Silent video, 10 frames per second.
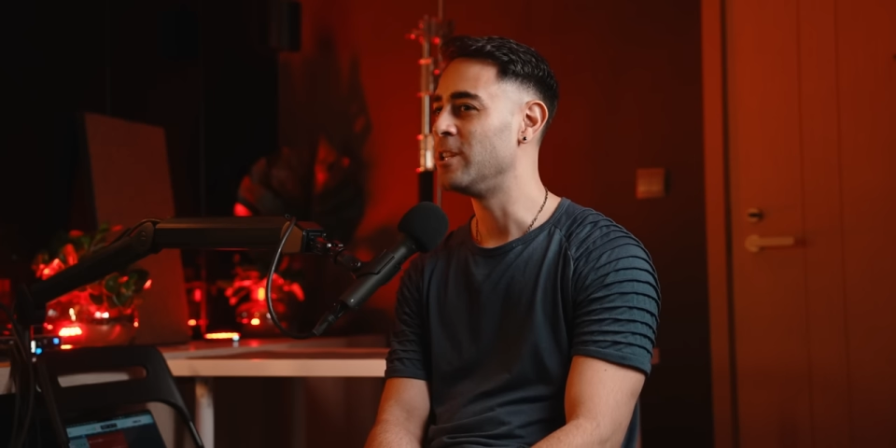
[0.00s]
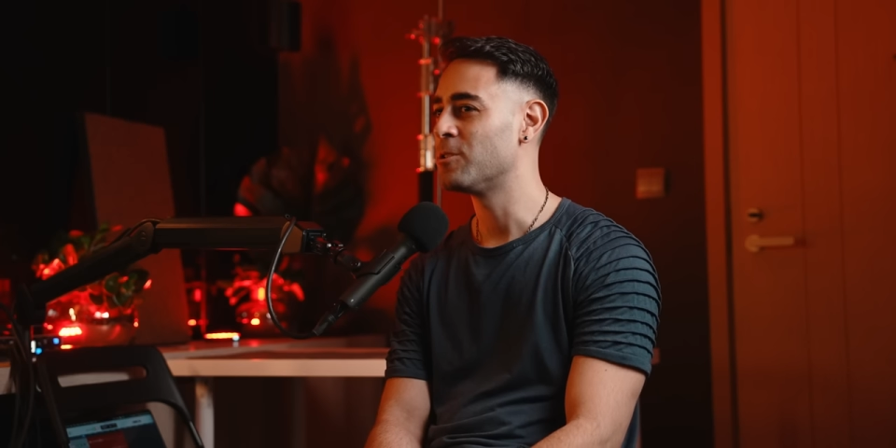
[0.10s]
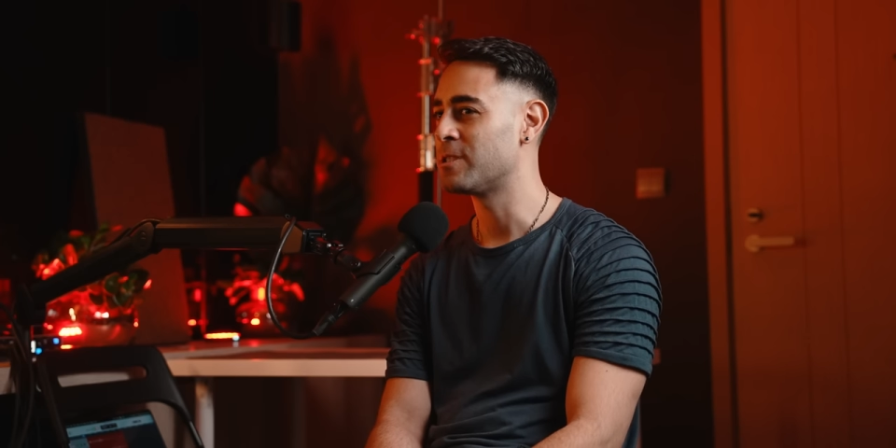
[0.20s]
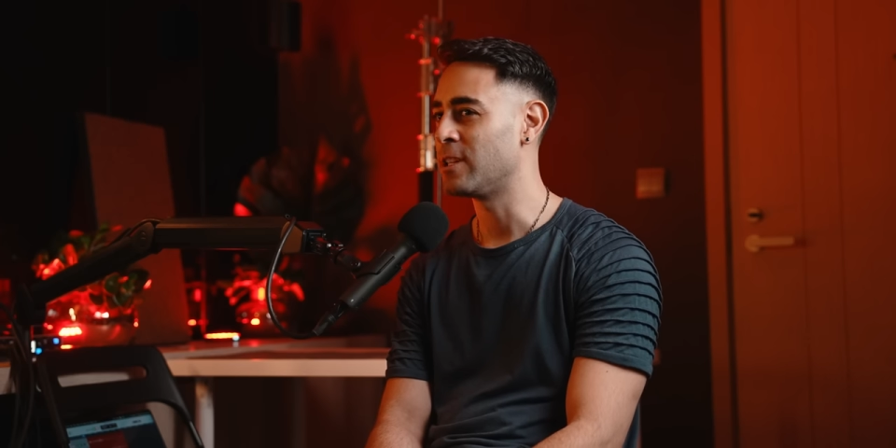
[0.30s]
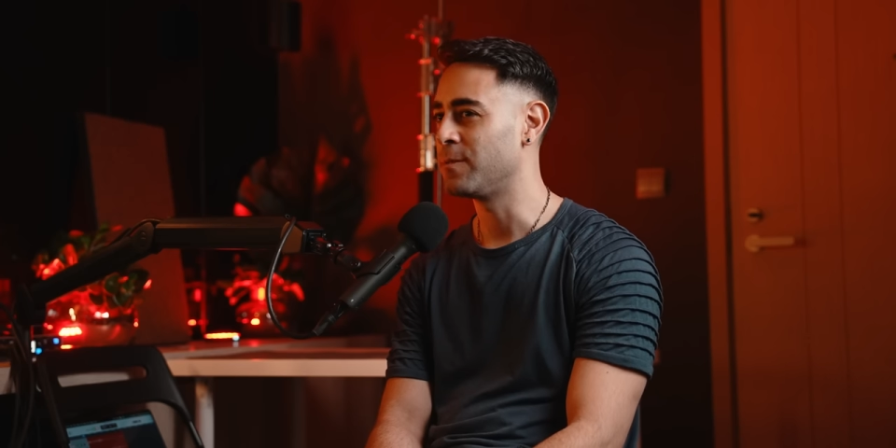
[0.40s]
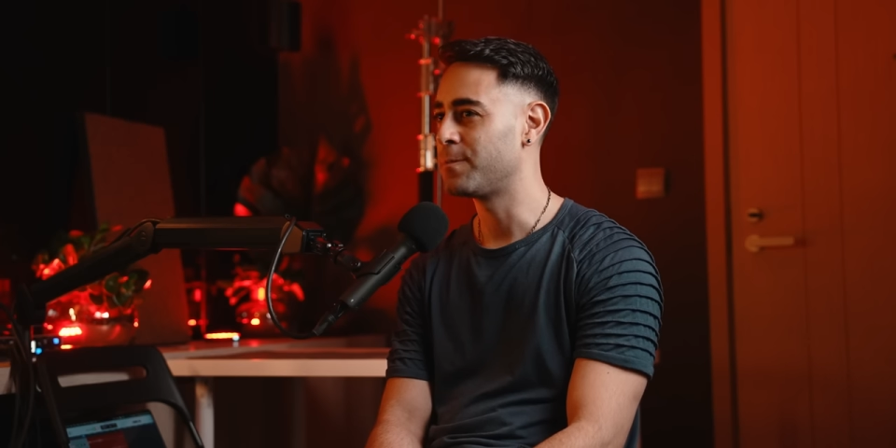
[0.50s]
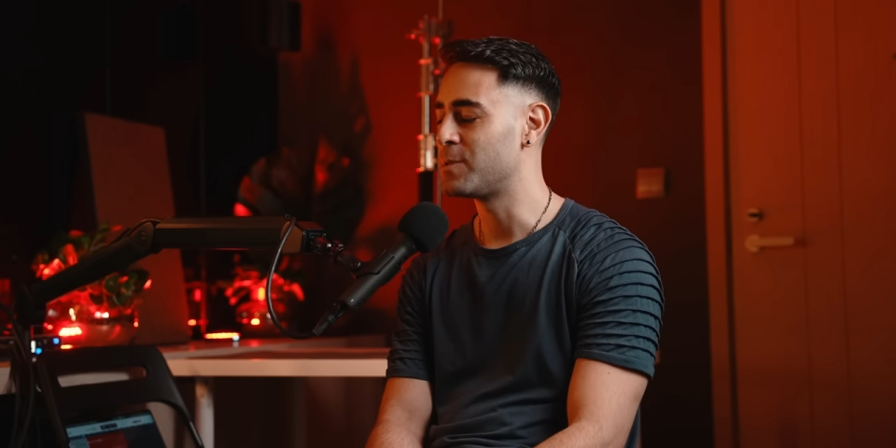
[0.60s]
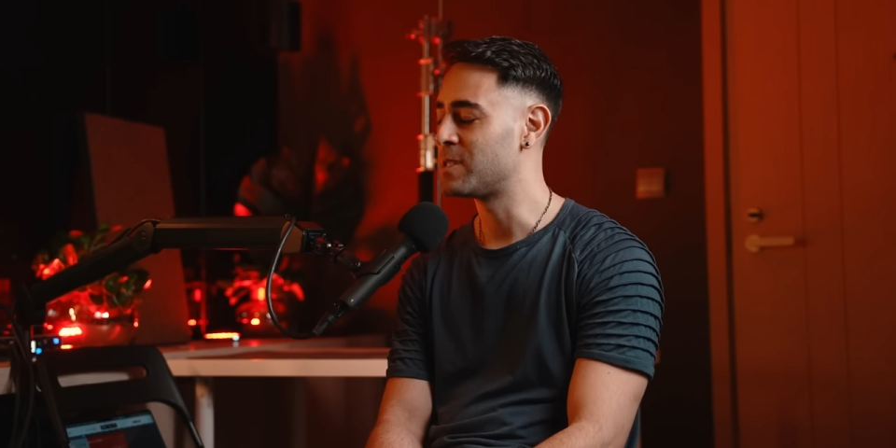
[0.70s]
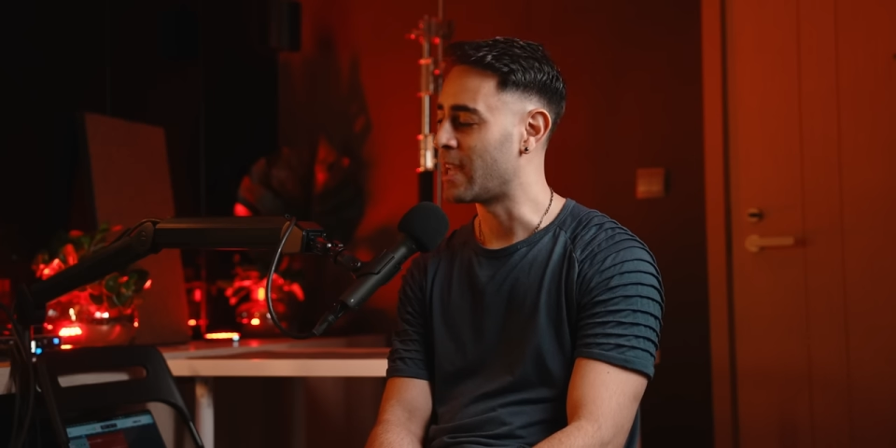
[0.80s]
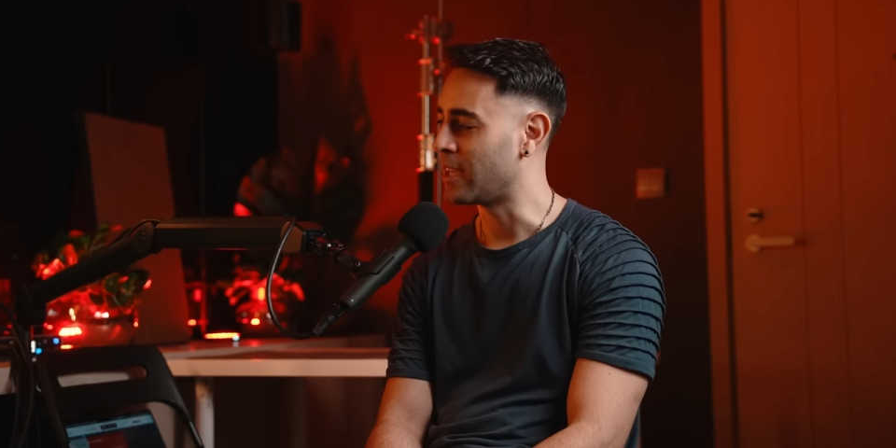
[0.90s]
yourself
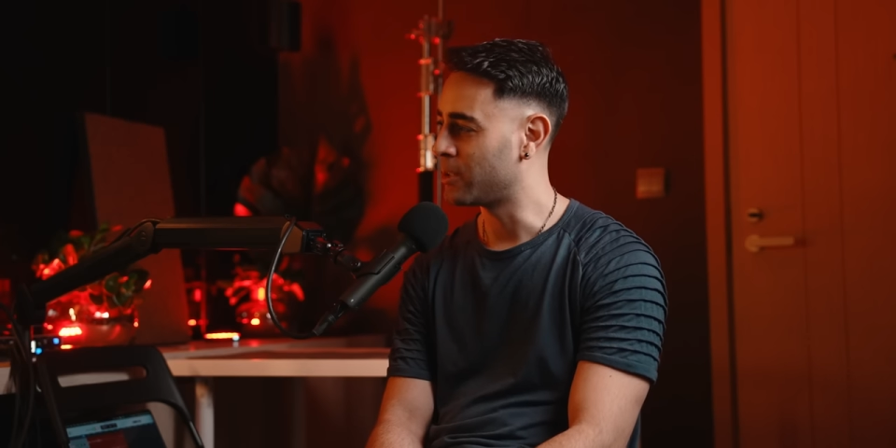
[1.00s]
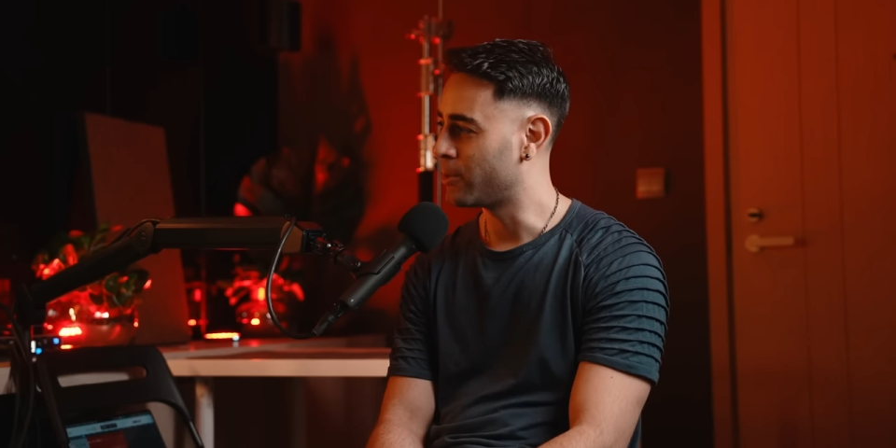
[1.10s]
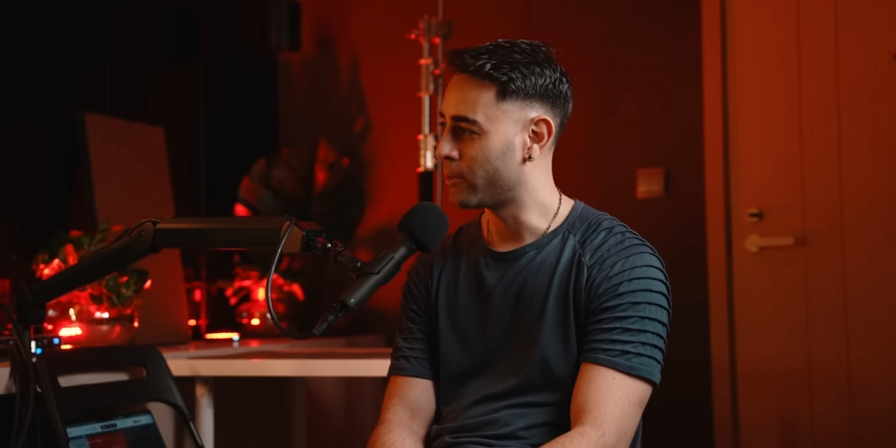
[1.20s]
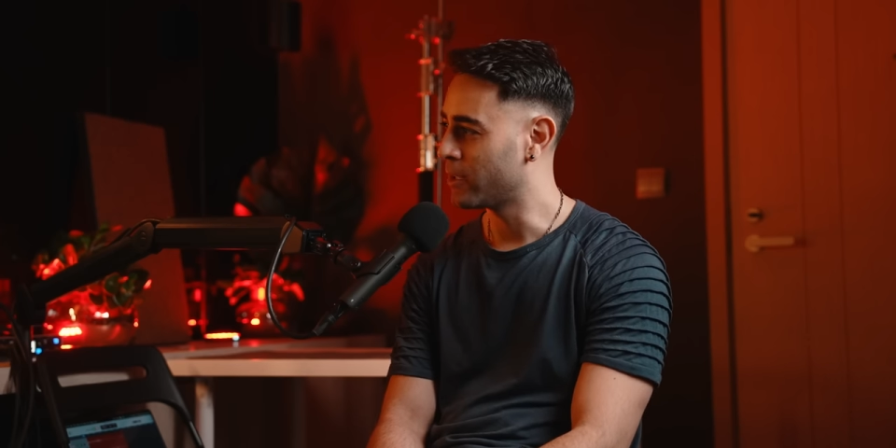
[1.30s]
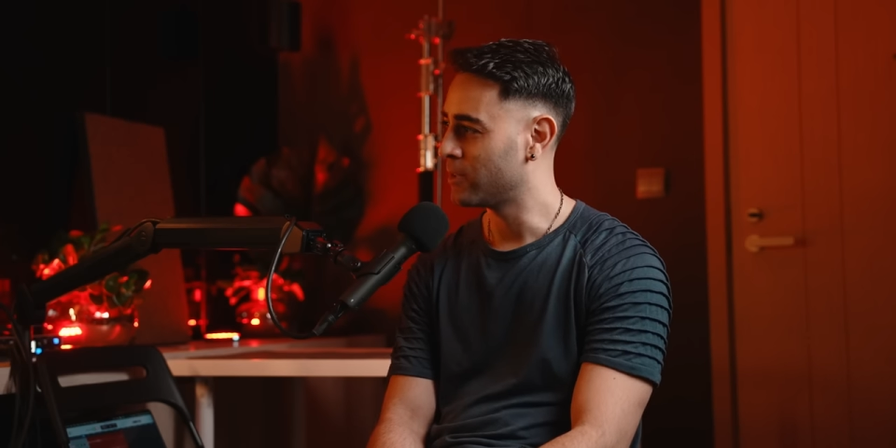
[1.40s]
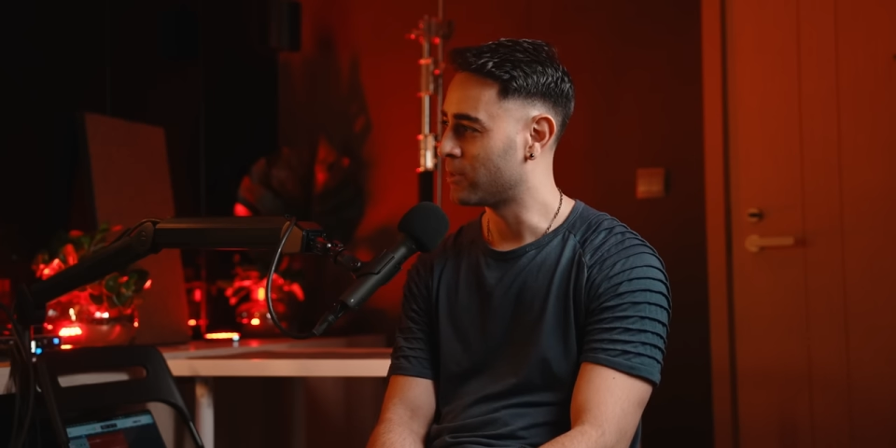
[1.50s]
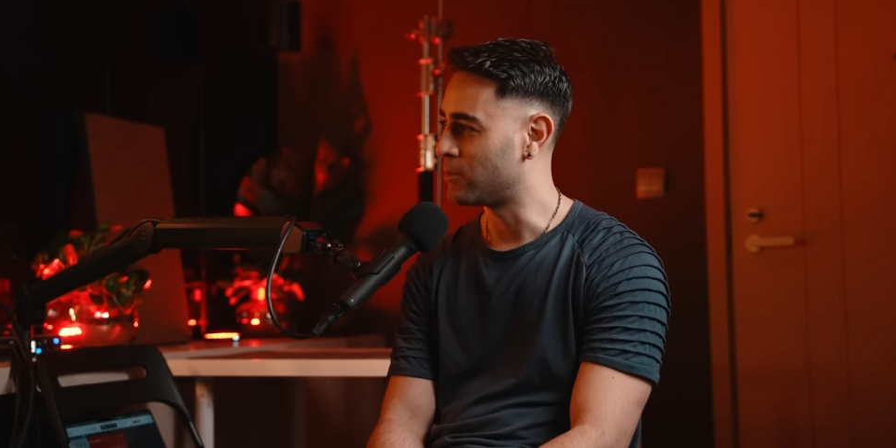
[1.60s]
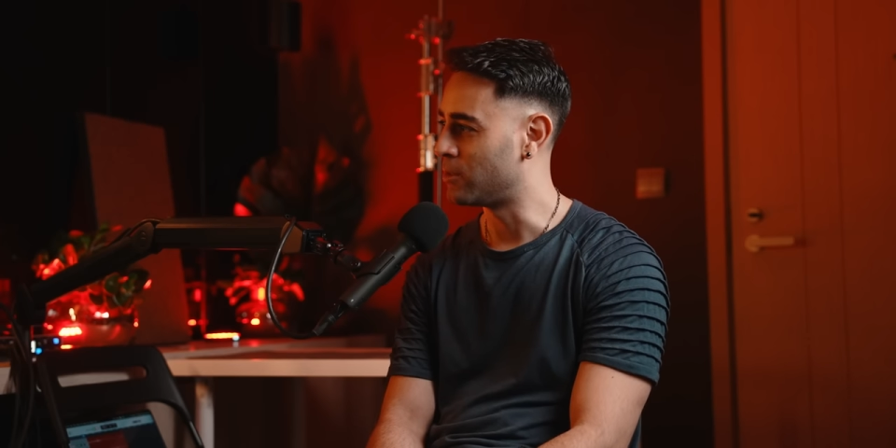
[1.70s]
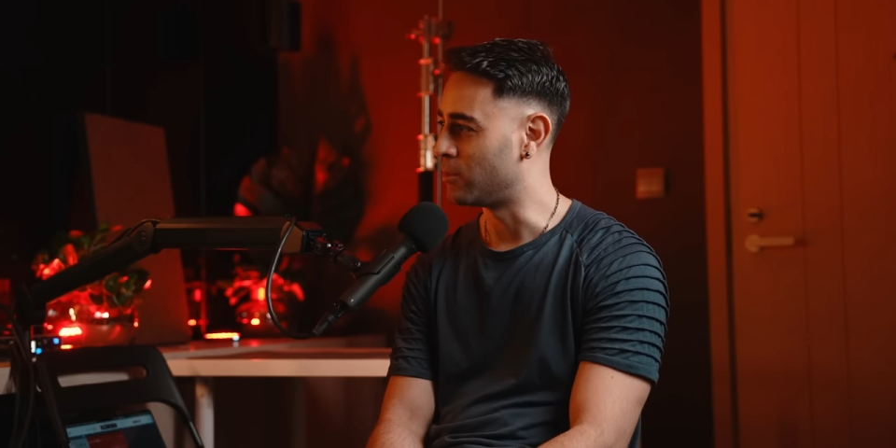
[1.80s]
staying in Hua Hin, or